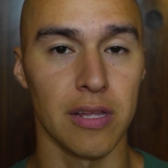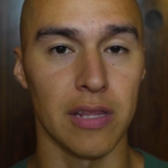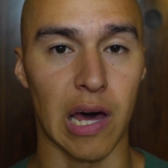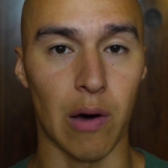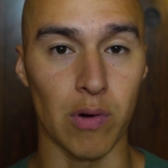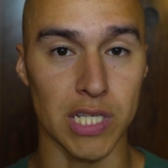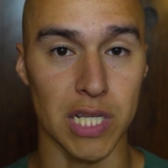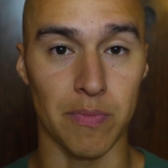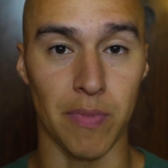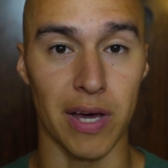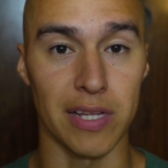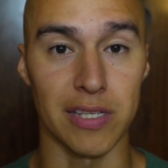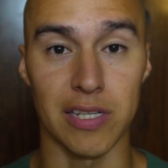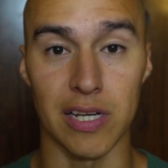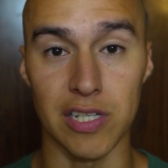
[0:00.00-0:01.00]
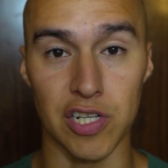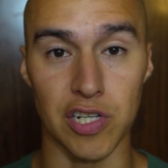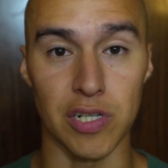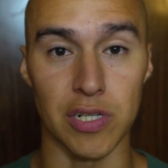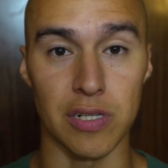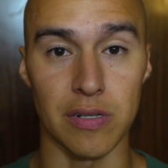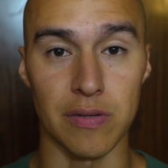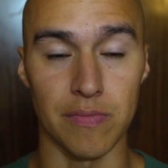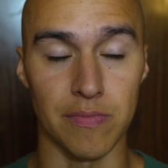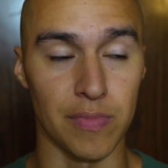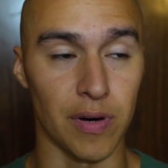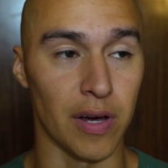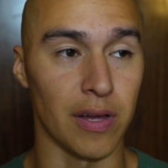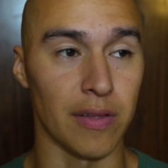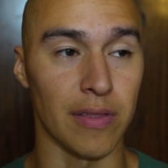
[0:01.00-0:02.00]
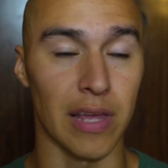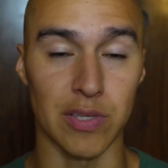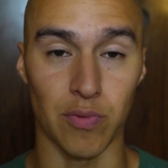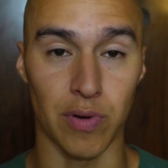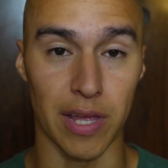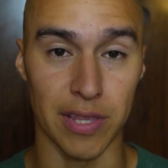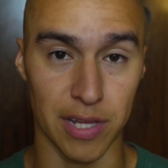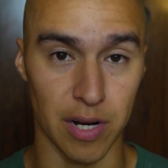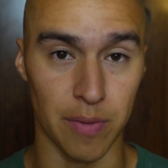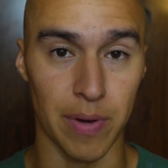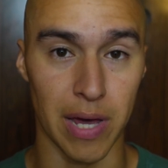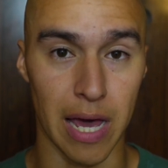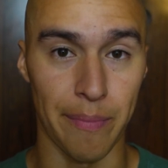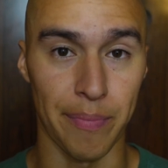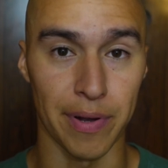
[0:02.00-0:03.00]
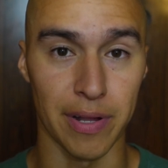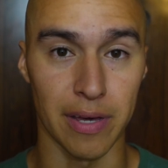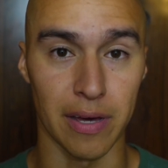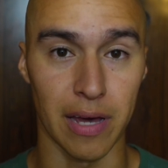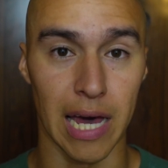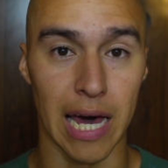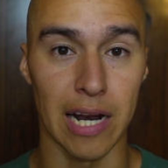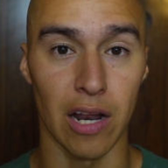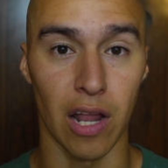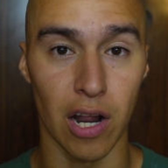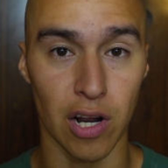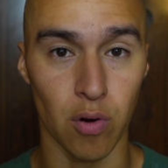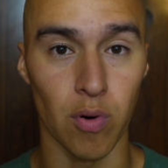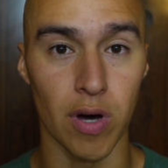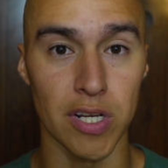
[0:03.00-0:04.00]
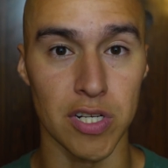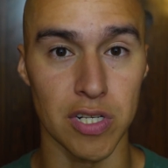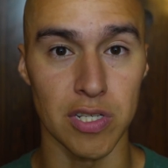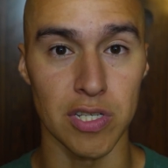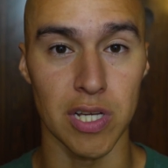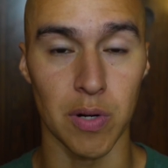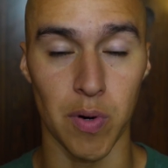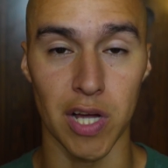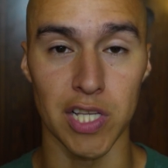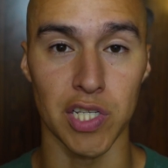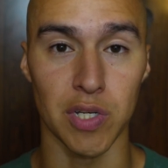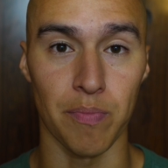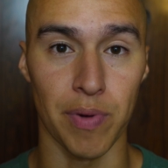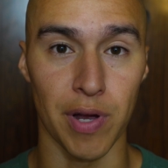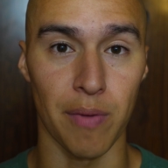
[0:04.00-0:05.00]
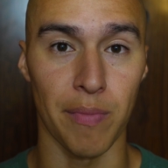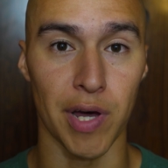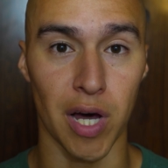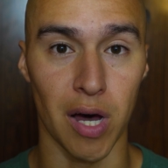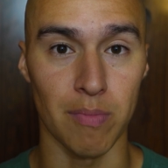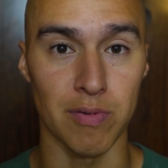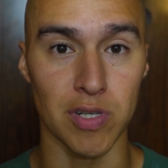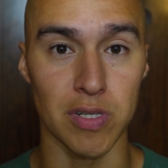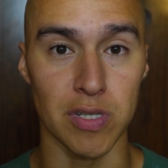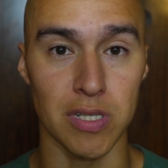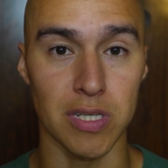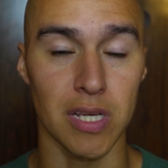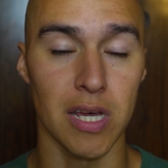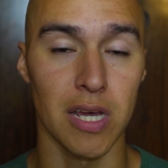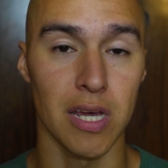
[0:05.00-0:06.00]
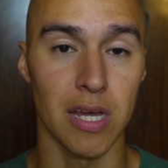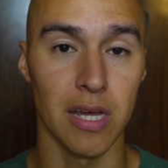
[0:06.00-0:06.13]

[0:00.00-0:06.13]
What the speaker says: That wasn't my intention, but that's what ended up happening. I had a lot of questions. I wanted to compare my options.